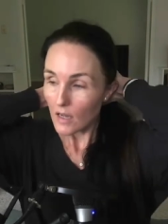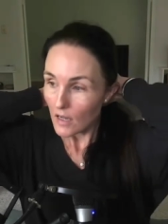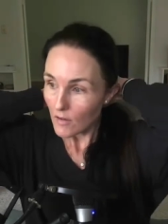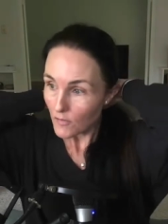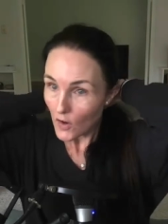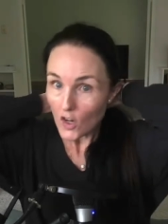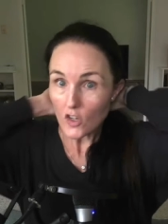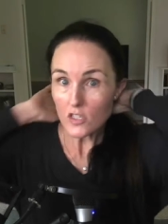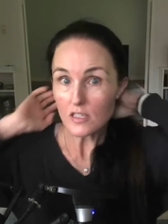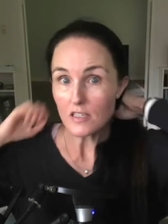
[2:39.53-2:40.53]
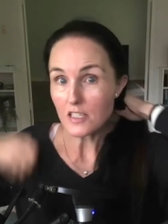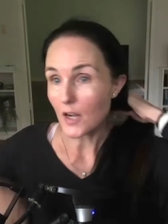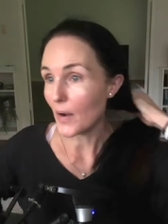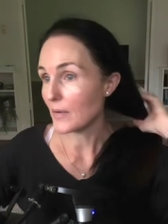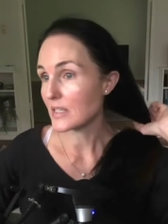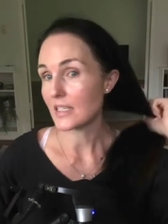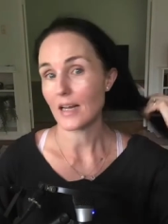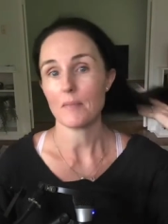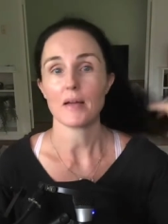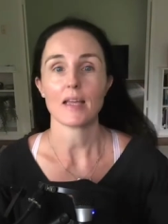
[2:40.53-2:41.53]
photos. So I would set
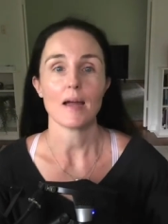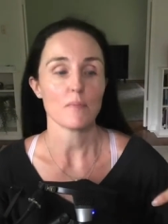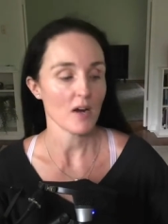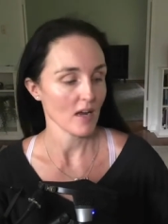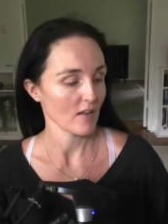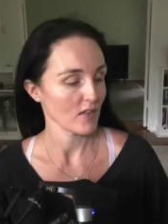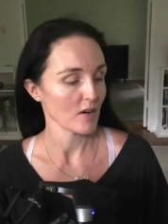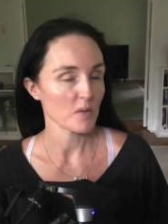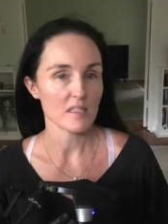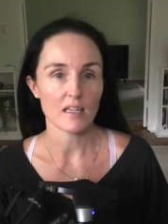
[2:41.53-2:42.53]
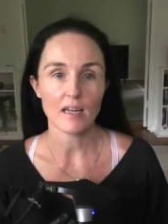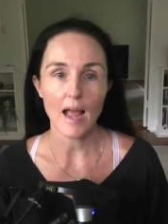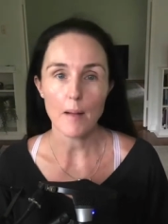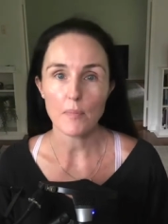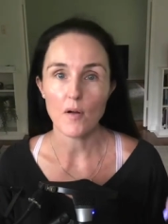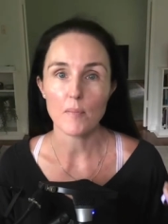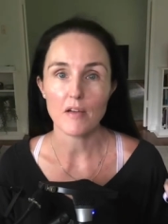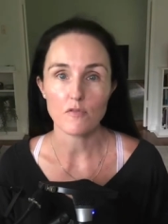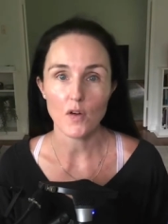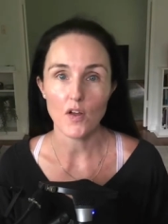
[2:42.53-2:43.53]
up my camera and there was an app on my
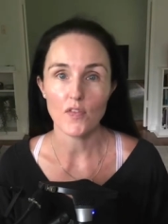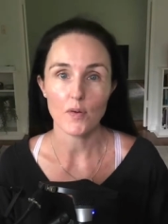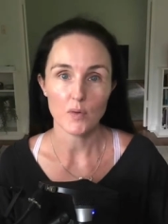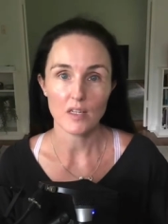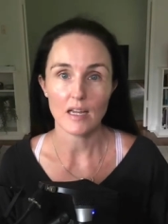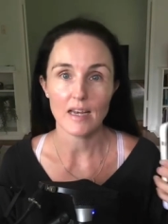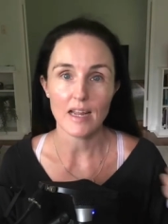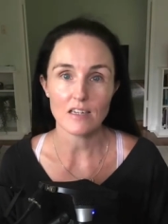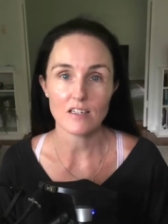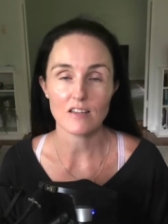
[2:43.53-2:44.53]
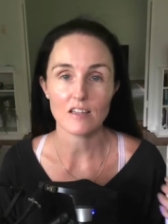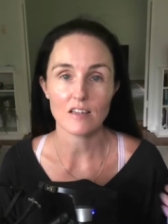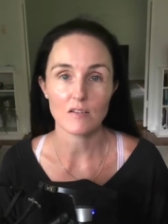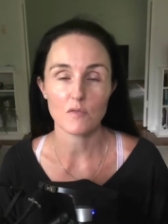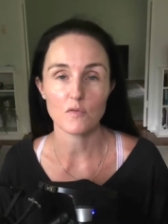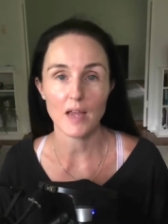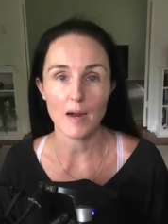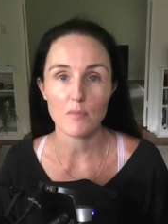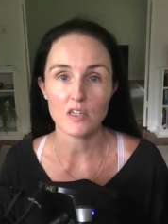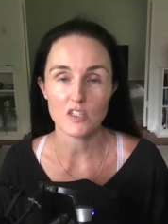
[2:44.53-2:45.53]
phone that would connect the
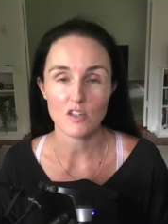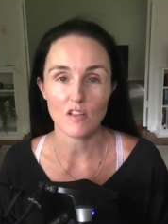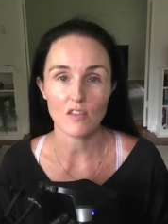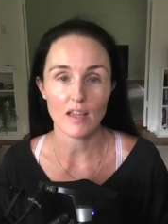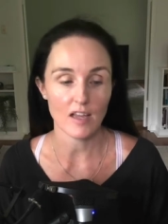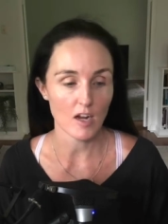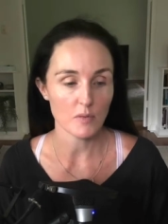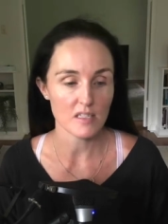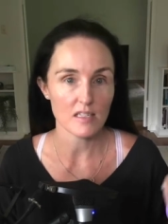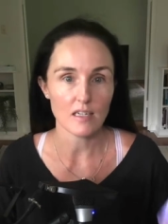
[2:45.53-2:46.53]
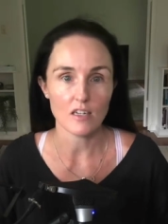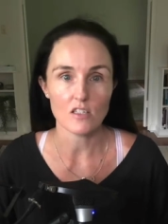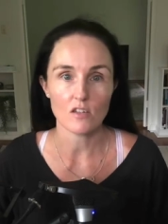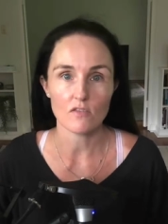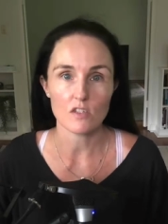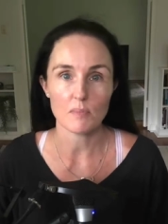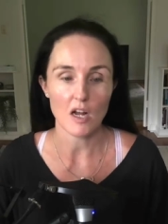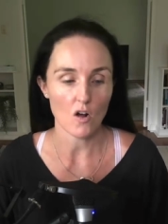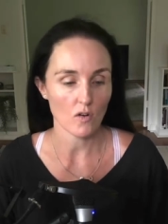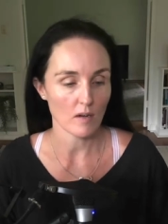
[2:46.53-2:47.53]
camera to the thing, and I would sit and I'd sort of just be
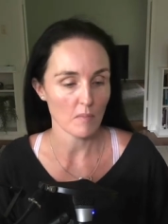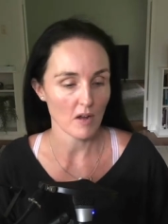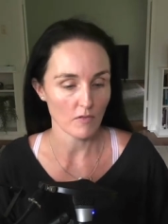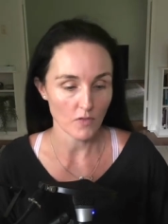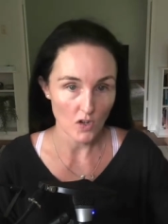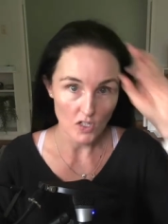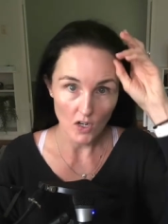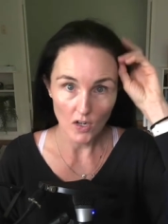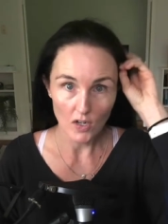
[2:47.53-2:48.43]
holding my phone,